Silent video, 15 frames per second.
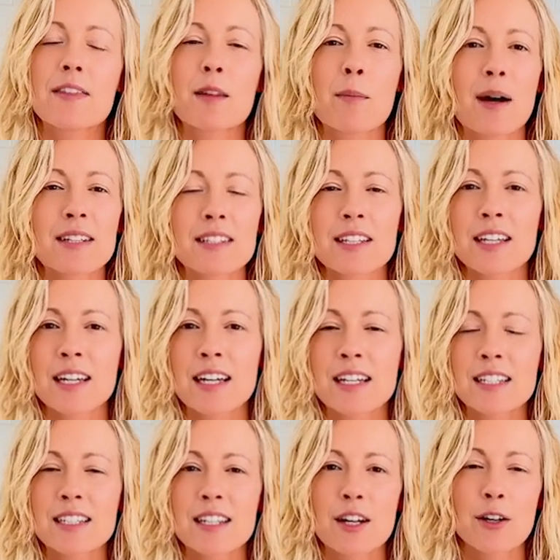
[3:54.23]
The best thing
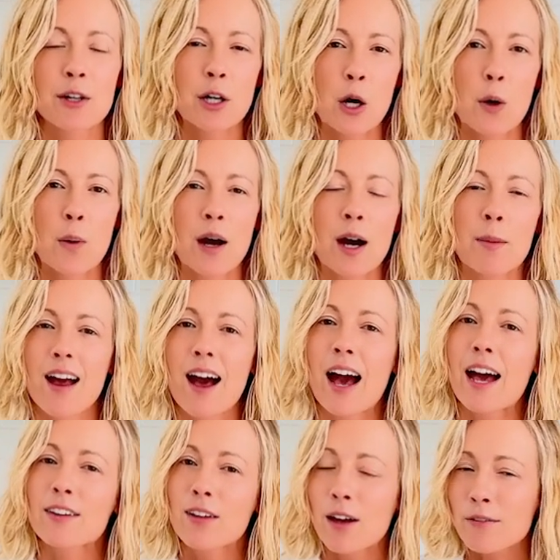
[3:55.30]
is they're a co-op.
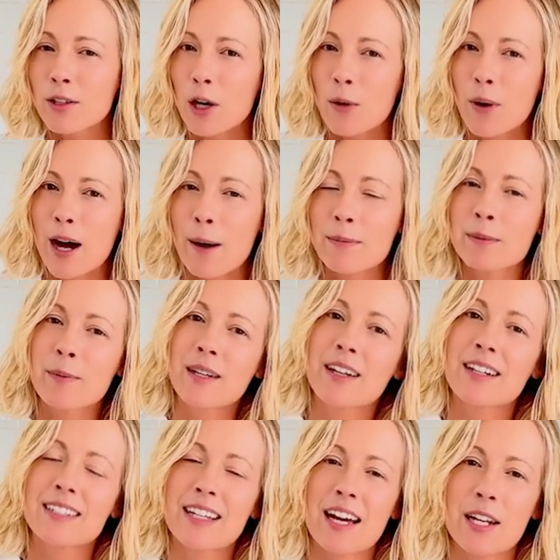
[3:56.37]
I love co-ops
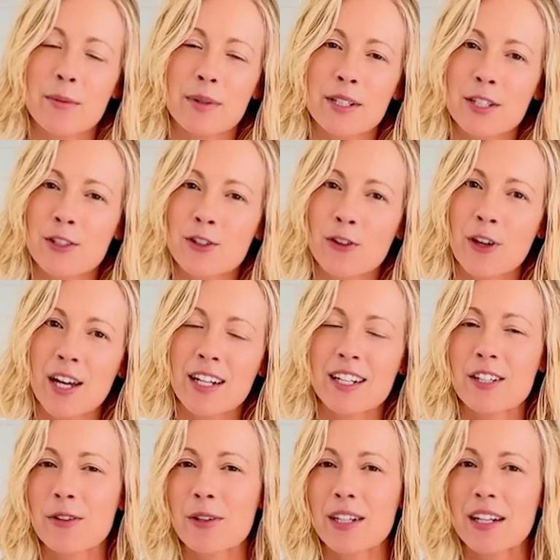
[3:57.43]
because anyone can join,
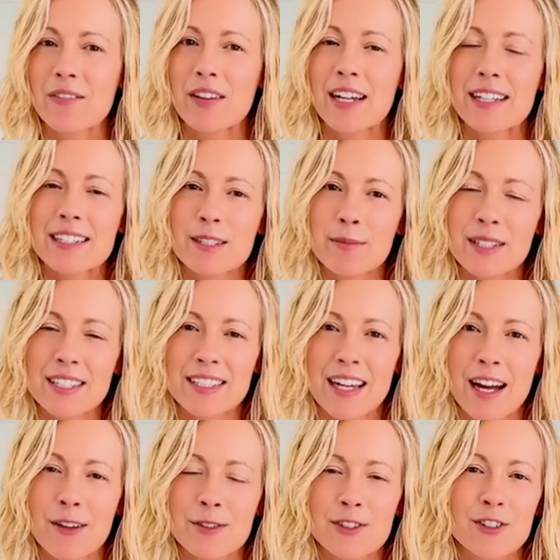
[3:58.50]
and you can even get some
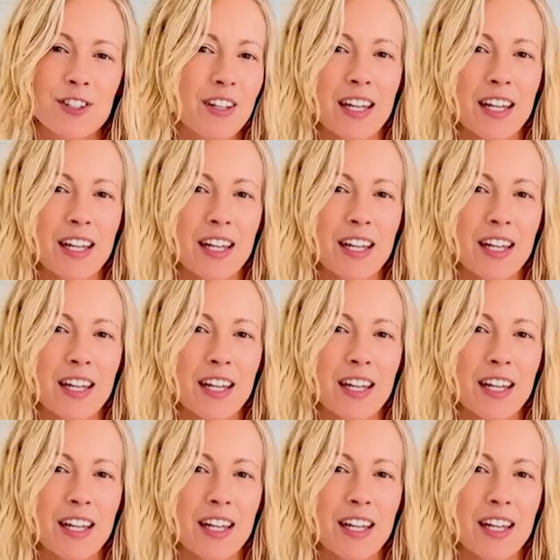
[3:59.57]
discounts